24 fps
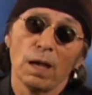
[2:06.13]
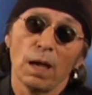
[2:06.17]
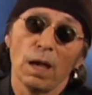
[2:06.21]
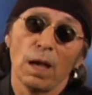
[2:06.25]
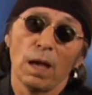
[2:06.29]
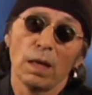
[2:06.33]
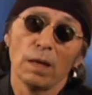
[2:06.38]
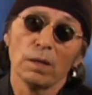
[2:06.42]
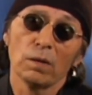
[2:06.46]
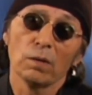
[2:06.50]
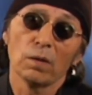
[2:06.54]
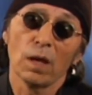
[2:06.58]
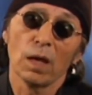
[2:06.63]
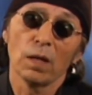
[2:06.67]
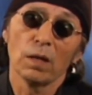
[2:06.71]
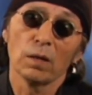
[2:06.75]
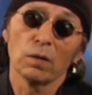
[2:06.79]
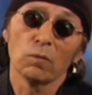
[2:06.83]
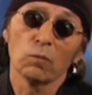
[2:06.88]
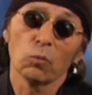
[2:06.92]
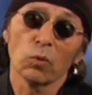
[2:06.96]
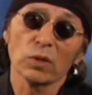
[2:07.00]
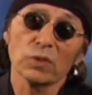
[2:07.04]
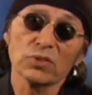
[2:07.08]
And, in, and
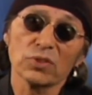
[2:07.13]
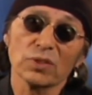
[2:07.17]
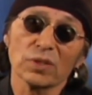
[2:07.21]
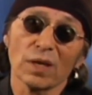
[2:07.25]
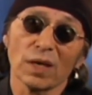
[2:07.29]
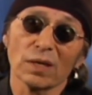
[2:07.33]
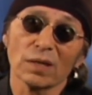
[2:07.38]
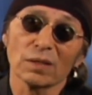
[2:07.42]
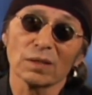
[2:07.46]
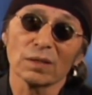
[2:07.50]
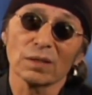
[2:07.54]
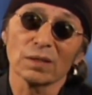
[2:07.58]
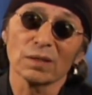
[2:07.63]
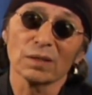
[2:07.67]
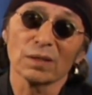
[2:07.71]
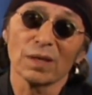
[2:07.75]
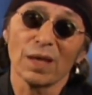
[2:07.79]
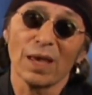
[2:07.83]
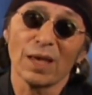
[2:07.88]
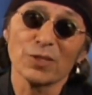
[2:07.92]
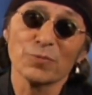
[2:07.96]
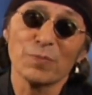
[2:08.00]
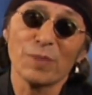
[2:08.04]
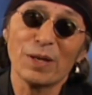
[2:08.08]
in once that
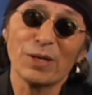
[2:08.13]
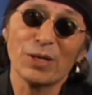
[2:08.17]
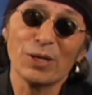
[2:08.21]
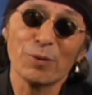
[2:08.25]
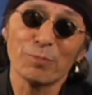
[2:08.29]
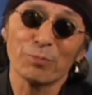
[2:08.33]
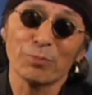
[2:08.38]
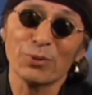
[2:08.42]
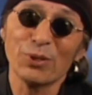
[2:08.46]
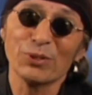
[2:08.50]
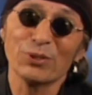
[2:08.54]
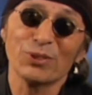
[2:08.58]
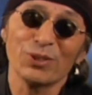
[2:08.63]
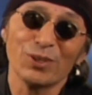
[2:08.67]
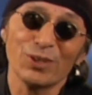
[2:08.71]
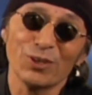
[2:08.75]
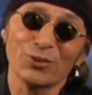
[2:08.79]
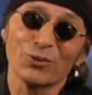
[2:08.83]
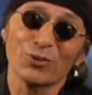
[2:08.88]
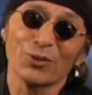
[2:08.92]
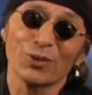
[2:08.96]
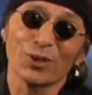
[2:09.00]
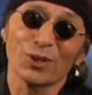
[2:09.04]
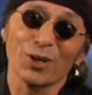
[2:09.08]
has been imprinted
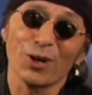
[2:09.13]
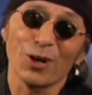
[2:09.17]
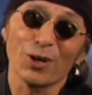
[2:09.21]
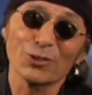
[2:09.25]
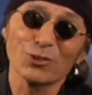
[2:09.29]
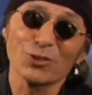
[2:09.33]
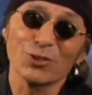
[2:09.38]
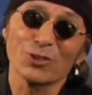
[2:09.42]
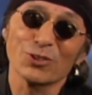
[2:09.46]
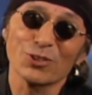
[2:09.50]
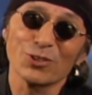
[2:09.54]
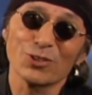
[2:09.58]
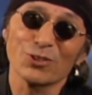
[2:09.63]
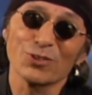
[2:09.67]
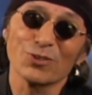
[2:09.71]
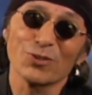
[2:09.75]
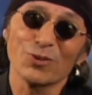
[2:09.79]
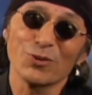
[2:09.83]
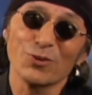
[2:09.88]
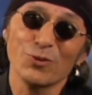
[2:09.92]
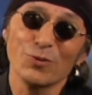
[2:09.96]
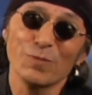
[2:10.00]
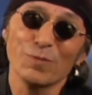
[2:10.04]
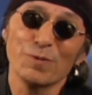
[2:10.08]
into the consciousness of
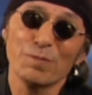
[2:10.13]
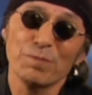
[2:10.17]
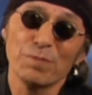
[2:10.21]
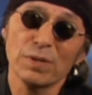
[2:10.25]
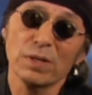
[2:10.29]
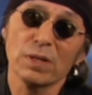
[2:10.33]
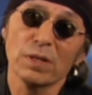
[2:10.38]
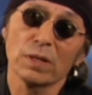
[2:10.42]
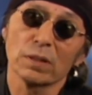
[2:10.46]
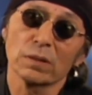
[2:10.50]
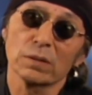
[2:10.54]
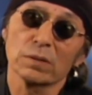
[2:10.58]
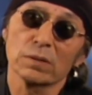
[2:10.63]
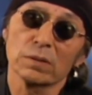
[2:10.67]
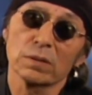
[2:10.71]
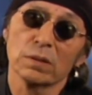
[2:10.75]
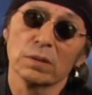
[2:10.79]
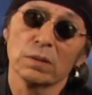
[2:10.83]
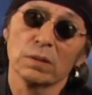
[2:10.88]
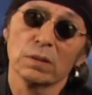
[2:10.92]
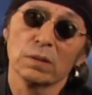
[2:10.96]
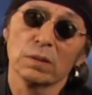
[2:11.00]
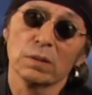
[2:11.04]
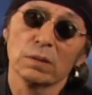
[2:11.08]
the human beings,
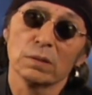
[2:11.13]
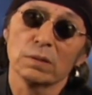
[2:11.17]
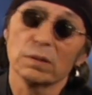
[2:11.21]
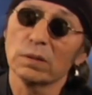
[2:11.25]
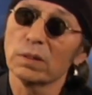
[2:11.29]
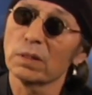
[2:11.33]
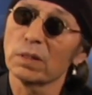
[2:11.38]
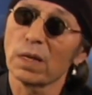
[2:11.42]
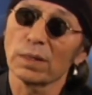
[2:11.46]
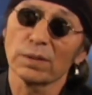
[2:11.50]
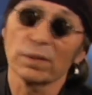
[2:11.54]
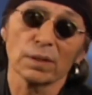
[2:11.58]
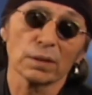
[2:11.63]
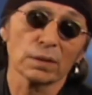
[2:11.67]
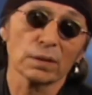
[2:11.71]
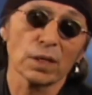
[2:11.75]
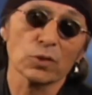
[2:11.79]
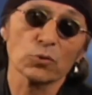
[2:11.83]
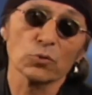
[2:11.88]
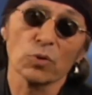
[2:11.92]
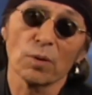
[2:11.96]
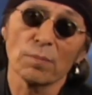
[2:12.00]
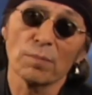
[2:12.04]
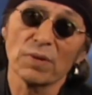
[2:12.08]
see, then I think
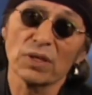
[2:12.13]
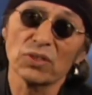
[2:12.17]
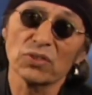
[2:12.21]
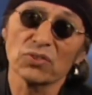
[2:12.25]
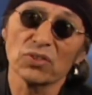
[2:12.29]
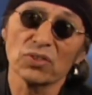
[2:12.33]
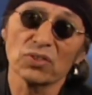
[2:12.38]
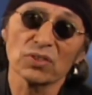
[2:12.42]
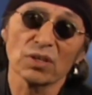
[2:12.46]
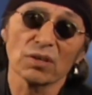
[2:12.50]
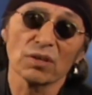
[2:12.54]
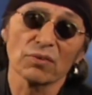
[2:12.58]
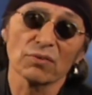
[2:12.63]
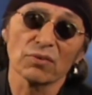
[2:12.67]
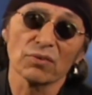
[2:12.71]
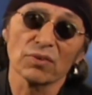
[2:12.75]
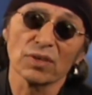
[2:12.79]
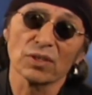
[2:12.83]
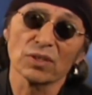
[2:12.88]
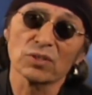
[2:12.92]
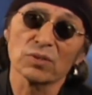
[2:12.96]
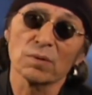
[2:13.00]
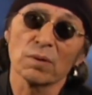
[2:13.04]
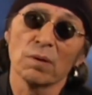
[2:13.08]
that's what makes these other
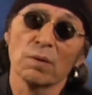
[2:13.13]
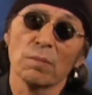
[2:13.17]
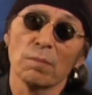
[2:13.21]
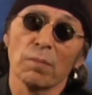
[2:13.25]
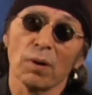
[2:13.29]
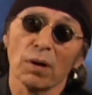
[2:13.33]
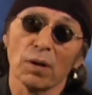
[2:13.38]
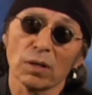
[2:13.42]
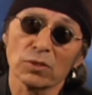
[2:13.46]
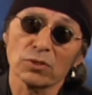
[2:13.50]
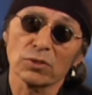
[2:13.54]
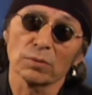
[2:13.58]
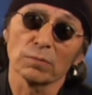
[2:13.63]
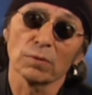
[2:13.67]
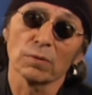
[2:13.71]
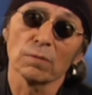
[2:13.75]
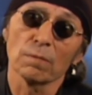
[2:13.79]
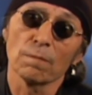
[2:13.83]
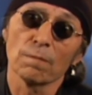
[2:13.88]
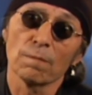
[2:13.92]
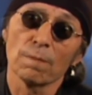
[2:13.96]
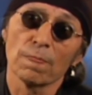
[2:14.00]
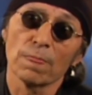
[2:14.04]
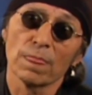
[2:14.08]
things possible.
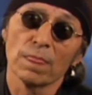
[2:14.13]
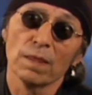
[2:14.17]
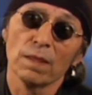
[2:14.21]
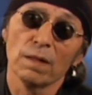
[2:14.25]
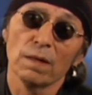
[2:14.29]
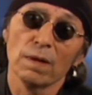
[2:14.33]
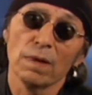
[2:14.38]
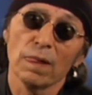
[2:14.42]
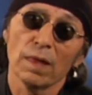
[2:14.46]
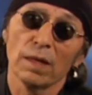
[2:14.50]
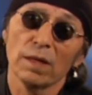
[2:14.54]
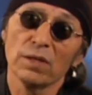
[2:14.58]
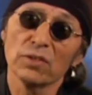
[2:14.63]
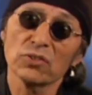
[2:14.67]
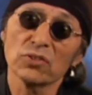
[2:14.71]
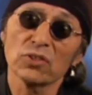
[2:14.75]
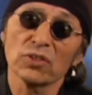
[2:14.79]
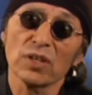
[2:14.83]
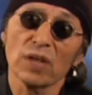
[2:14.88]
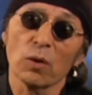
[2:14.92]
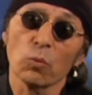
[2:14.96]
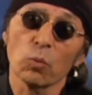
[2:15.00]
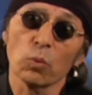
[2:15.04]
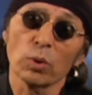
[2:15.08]
It
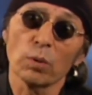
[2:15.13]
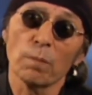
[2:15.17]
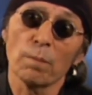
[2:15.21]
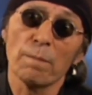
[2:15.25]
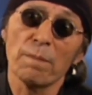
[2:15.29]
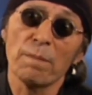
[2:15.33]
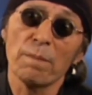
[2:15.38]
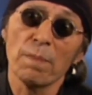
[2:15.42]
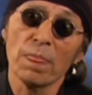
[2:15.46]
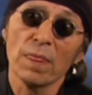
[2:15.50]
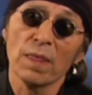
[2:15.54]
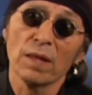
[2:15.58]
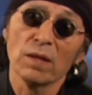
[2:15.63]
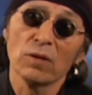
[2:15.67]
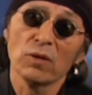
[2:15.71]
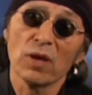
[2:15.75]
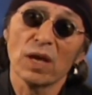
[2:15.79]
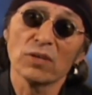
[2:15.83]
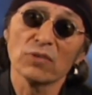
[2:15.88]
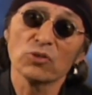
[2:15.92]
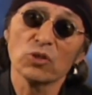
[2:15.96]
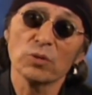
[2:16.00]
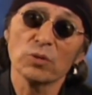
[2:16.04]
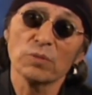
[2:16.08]
isn't that we're,
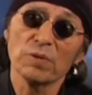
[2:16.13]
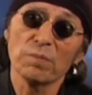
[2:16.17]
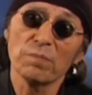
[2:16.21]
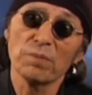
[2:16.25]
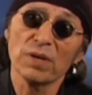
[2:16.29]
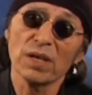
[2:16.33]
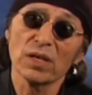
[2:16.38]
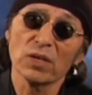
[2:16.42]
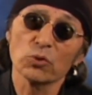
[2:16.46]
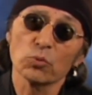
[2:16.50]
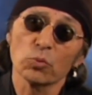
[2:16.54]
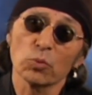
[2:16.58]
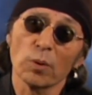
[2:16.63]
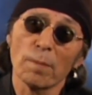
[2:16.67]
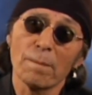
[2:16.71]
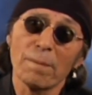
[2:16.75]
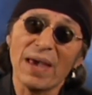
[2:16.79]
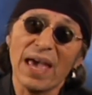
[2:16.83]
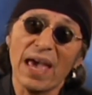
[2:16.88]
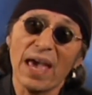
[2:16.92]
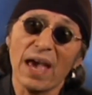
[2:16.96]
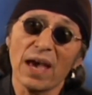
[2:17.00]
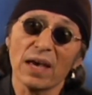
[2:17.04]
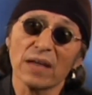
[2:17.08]
as human beings, we're
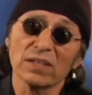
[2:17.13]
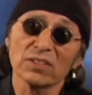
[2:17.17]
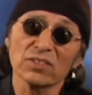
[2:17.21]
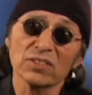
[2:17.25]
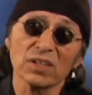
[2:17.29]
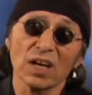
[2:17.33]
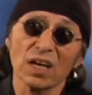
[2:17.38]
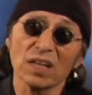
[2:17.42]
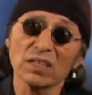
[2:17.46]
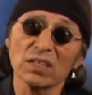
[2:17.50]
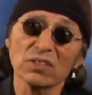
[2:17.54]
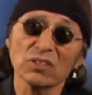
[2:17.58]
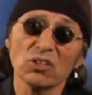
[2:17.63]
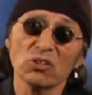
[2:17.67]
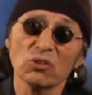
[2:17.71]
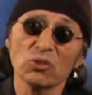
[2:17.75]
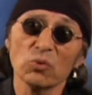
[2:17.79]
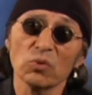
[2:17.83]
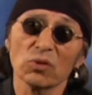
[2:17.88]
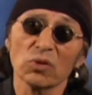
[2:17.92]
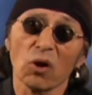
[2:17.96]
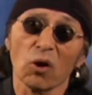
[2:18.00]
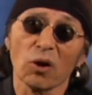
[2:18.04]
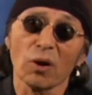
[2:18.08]
bad. It's got nothing to do
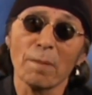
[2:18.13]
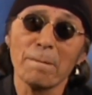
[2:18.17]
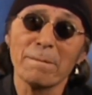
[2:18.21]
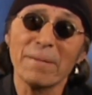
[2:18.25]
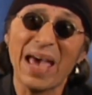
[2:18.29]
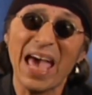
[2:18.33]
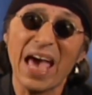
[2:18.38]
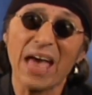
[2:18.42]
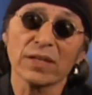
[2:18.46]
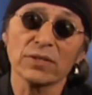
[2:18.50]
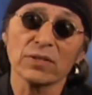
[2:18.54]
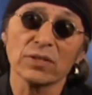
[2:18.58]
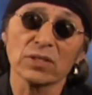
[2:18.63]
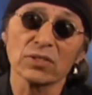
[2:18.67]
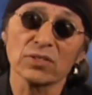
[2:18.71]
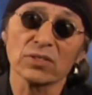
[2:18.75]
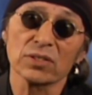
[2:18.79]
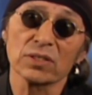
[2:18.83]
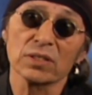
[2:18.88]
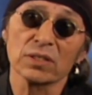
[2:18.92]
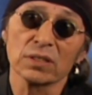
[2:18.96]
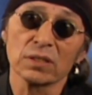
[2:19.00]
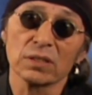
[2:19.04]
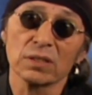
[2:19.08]
with our badness.